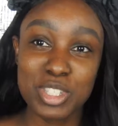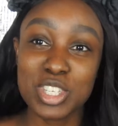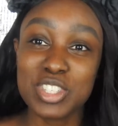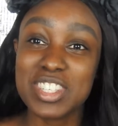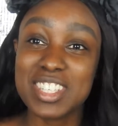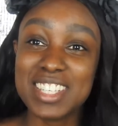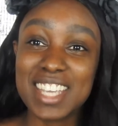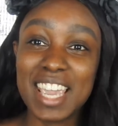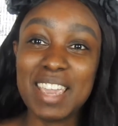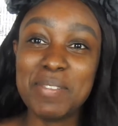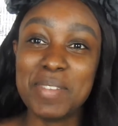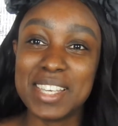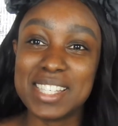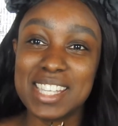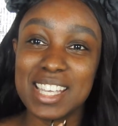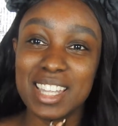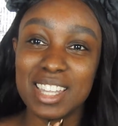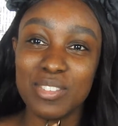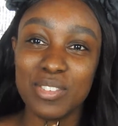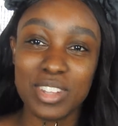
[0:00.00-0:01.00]
so today,
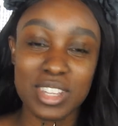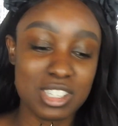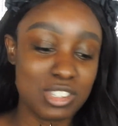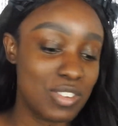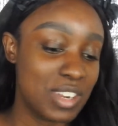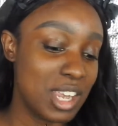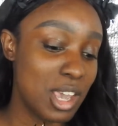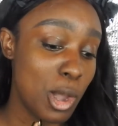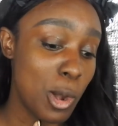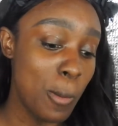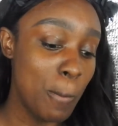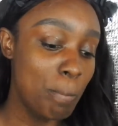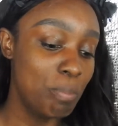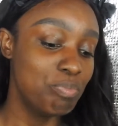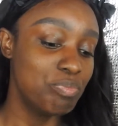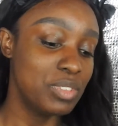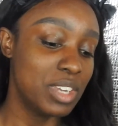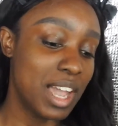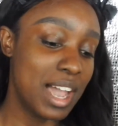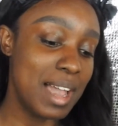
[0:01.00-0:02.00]
basically for this video,
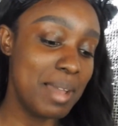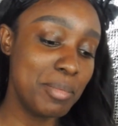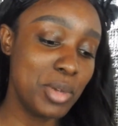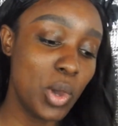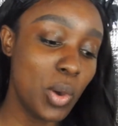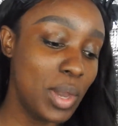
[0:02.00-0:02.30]
I'm